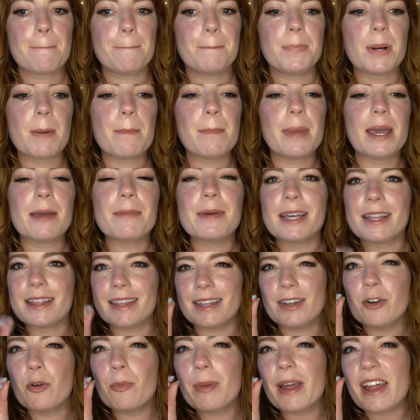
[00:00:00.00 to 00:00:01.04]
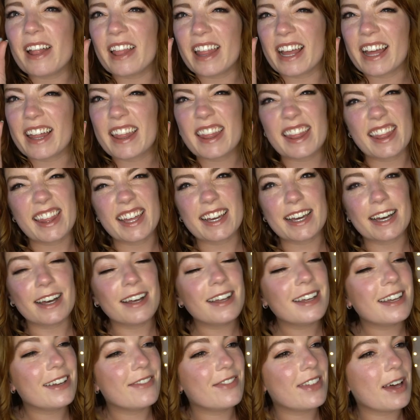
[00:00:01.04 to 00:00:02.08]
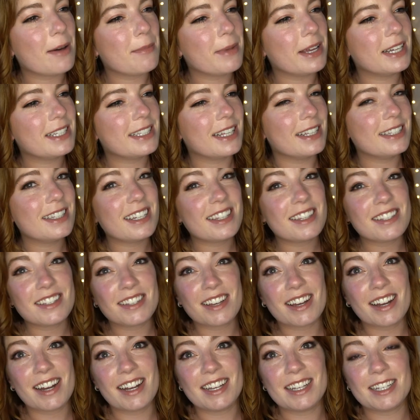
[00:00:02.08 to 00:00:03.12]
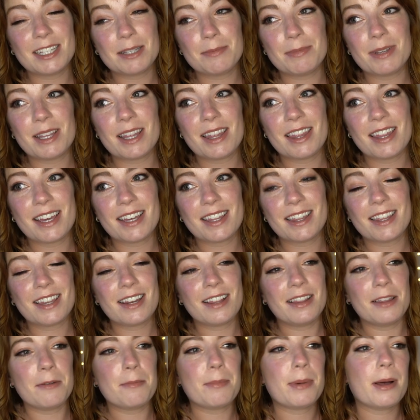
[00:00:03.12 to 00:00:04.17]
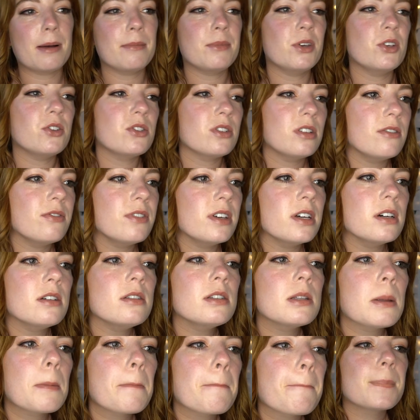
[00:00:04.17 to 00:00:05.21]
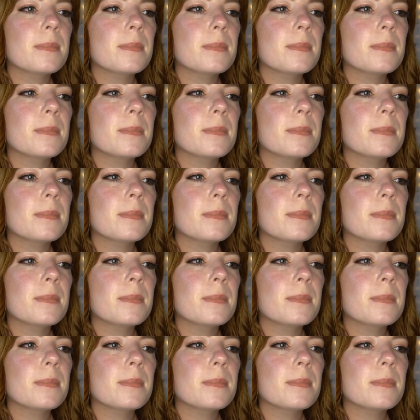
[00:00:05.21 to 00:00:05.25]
but maybe a little bit like thicker, if that makes sense, like the tiniest bit thicker than a lip balm usually feels.